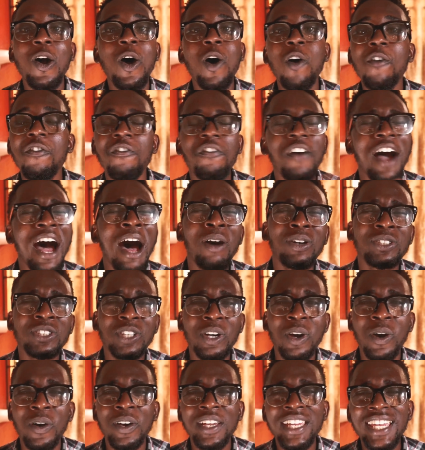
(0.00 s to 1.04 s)
or files
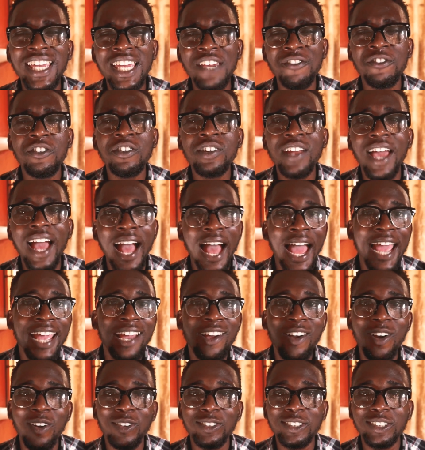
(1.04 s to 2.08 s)
or even
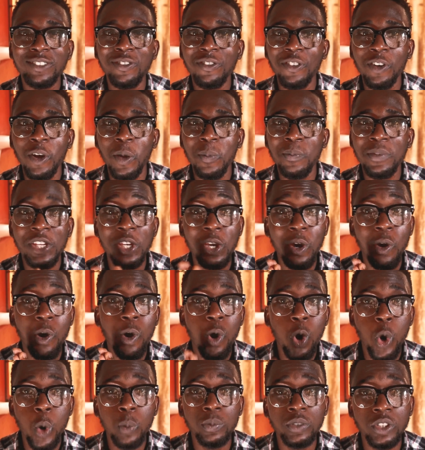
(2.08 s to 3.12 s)
icons from your
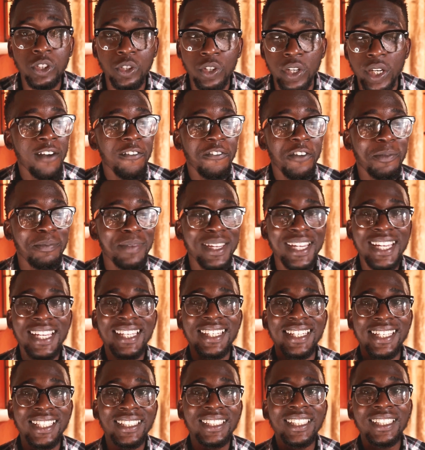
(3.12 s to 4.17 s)
home screen. For me,
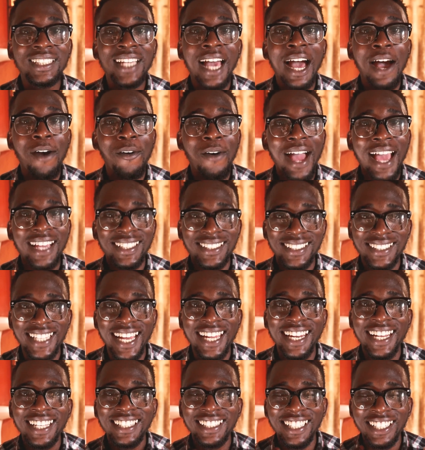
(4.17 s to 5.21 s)
this is how I
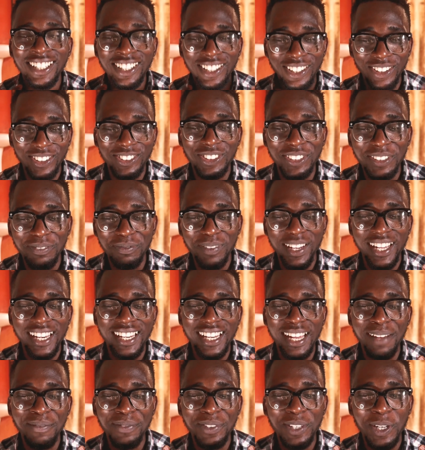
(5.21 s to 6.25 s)
started decluttering my
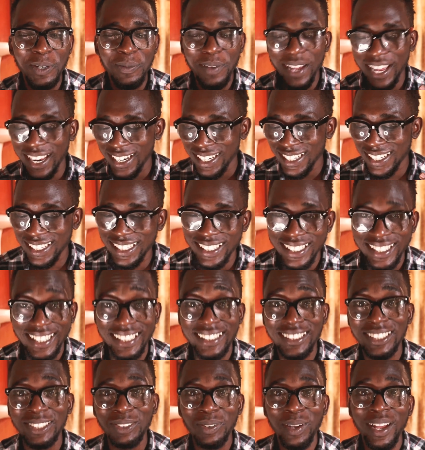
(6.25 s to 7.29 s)
laptop, and
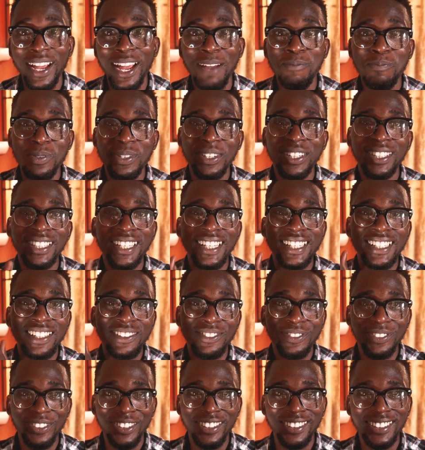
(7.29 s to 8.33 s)
this is why I put it in the
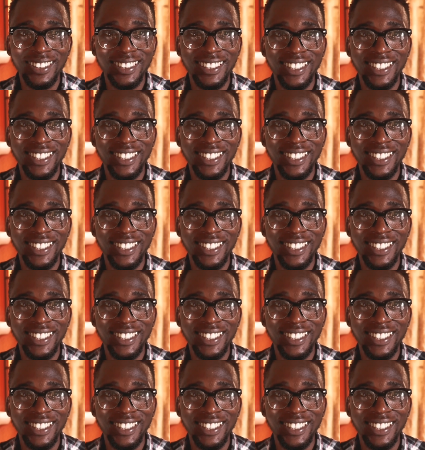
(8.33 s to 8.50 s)
first